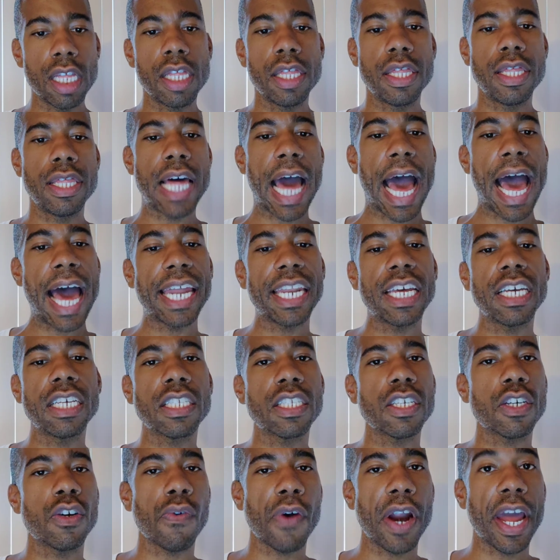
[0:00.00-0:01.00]
that
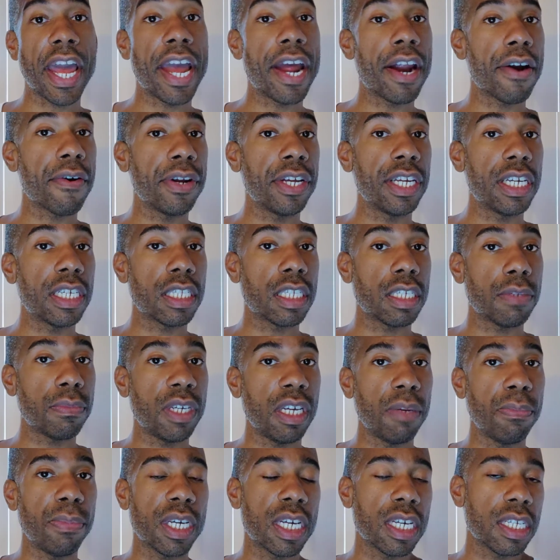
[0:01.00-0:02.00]
is a gray area
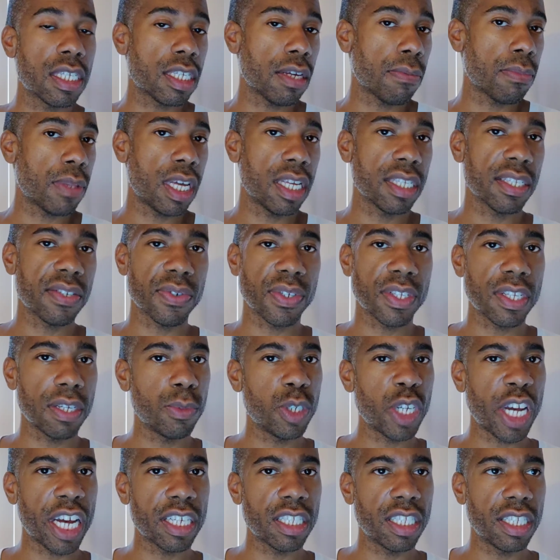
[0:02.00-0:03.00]
to me because some things are
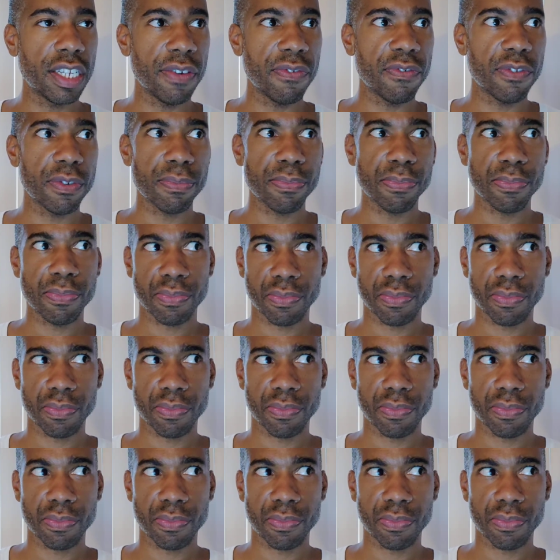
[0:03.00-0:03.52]
subjective